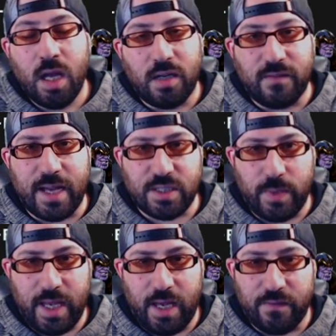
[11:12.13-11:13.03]
Last, we
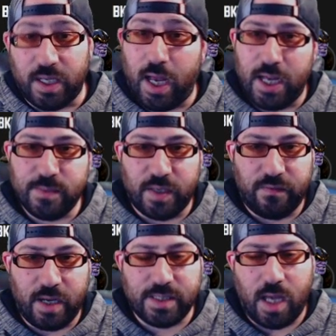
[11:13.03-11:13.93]
have the Cosmic
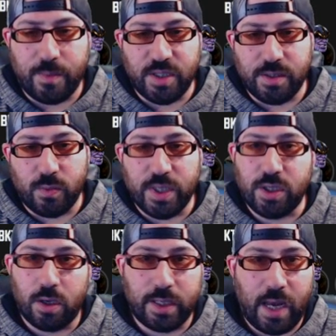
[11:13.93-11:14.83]
Flex options, which
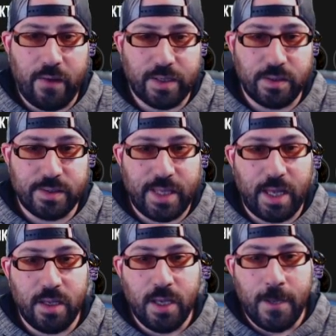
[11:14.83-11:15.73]
are characters
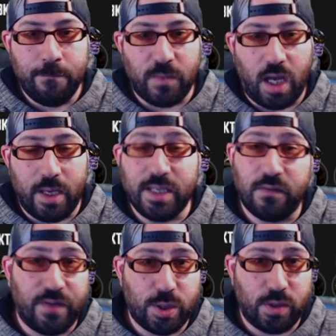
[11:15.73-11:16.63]
that
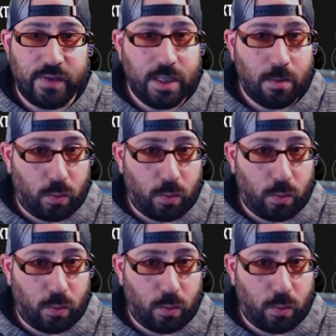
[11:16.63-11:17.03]
individually,